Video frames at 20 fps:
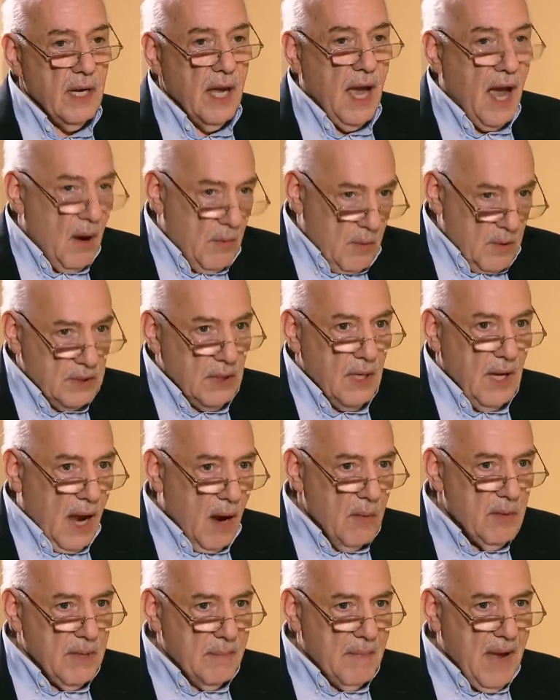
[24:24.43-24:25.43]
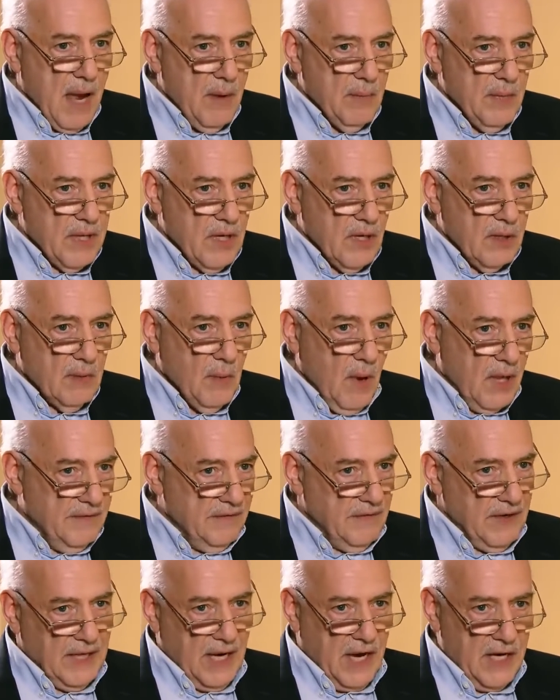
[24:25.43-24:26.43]
How would a man with a
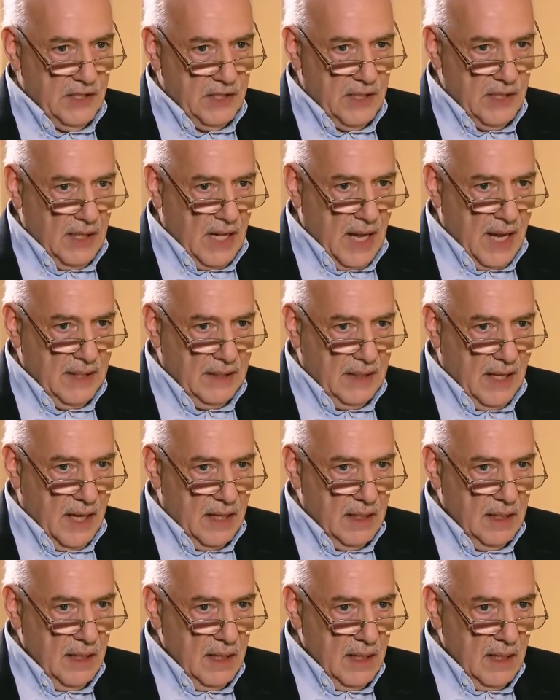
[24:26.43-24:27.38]
qualification like that?